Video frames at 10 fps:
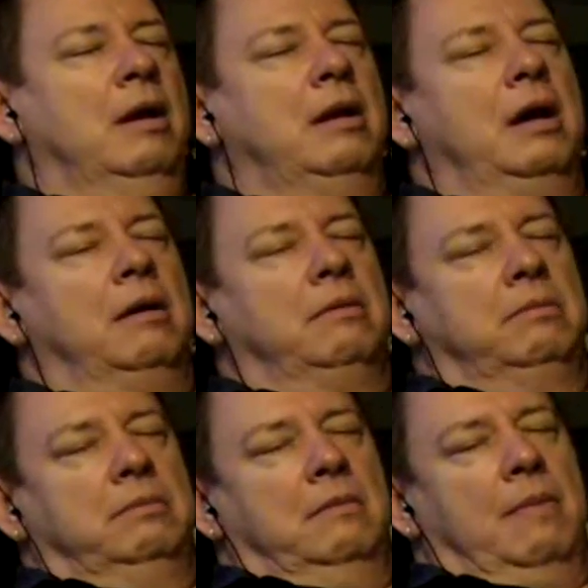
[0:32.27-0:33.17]
Now,
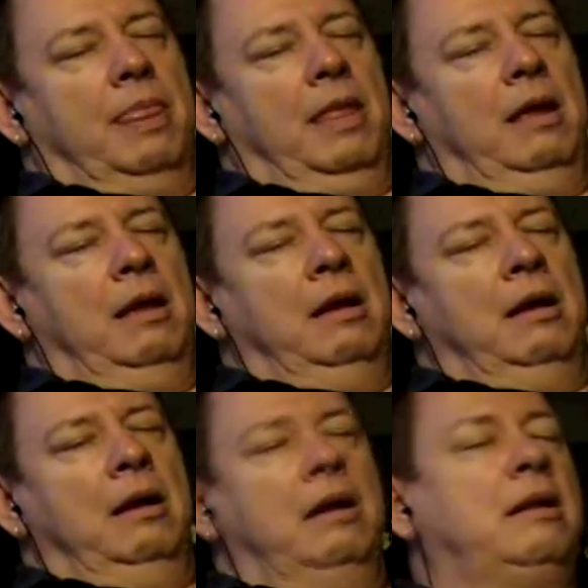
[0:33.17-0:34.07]

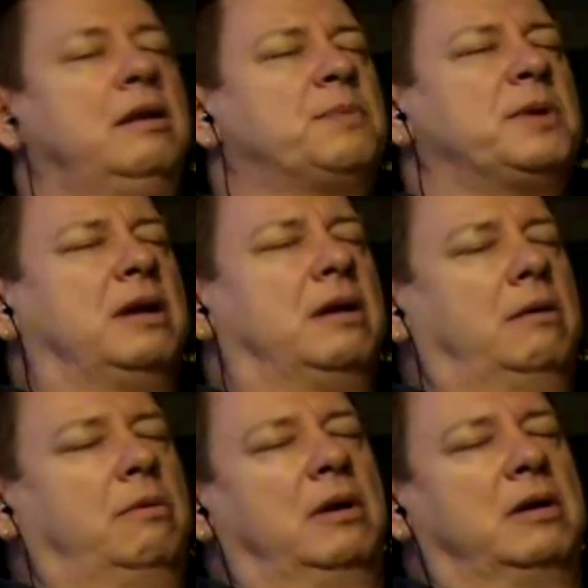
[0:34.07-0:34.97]
in this
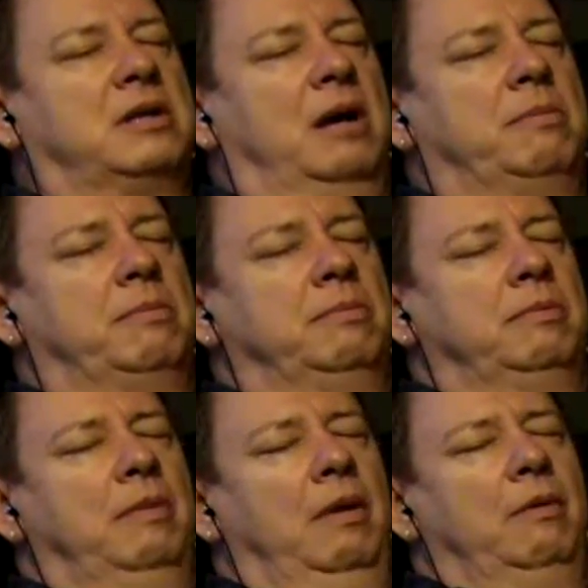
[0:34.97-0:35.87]
particular workshop,
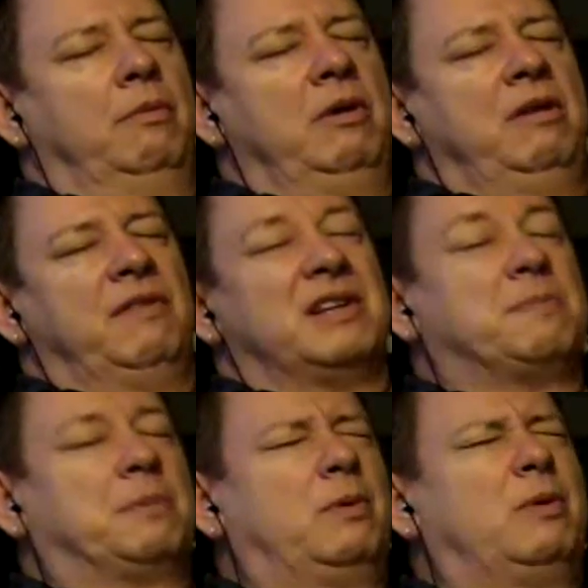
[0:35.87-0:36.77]
we've
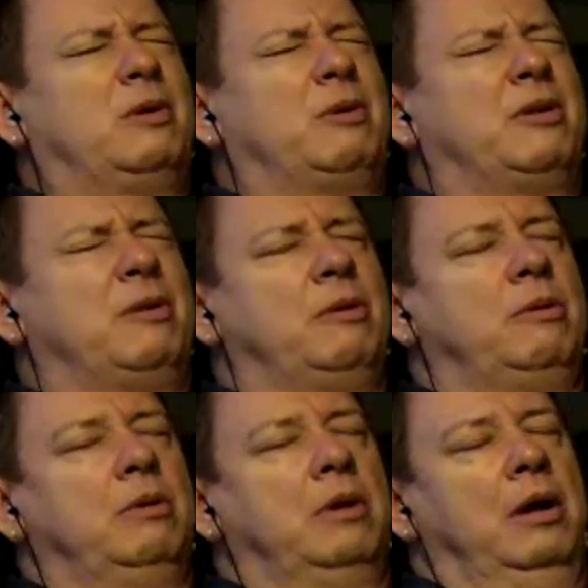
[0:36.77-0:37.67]
explored with
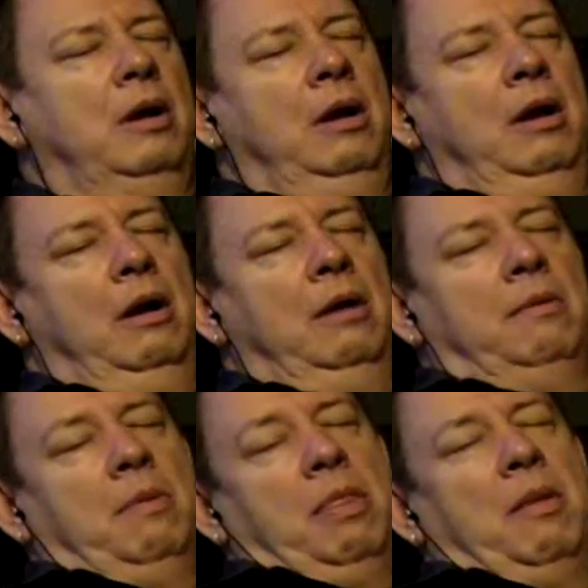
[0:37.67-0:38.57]
you
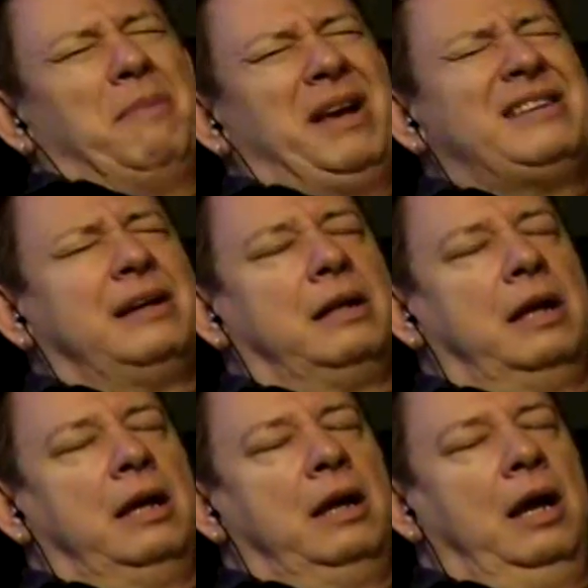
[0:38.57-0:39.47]

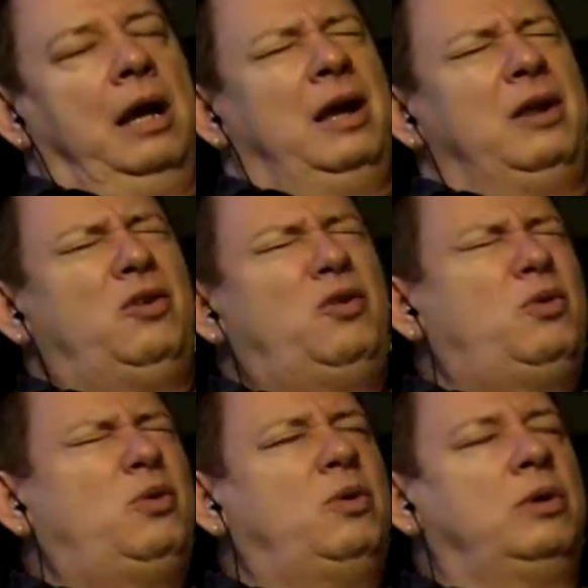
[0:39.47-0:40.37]
basically a
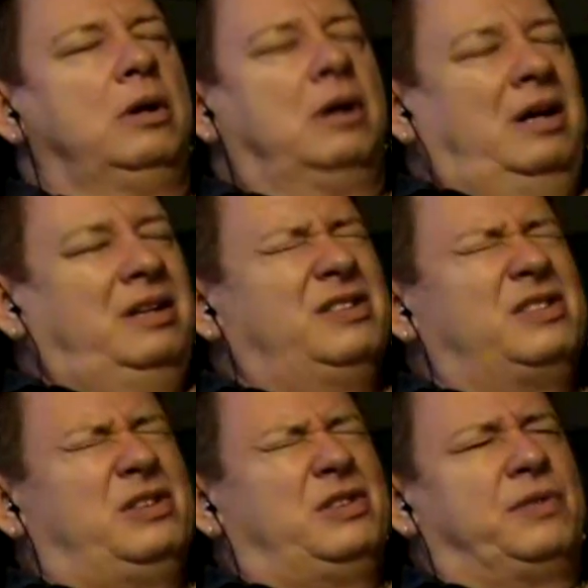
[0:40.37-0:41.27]
new
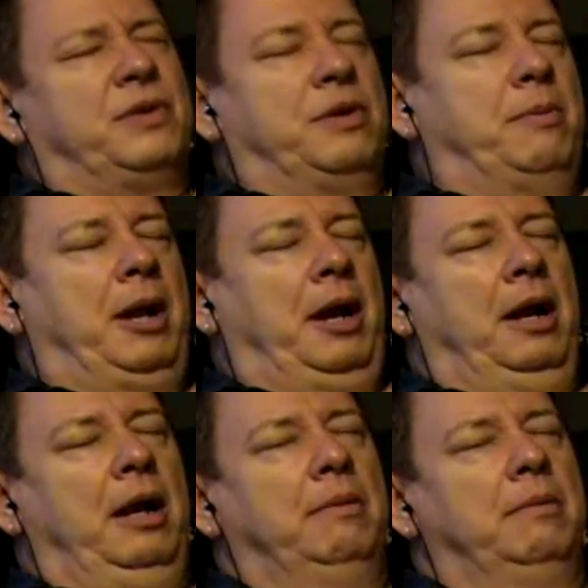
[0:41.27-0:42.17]
consciousness for humanity.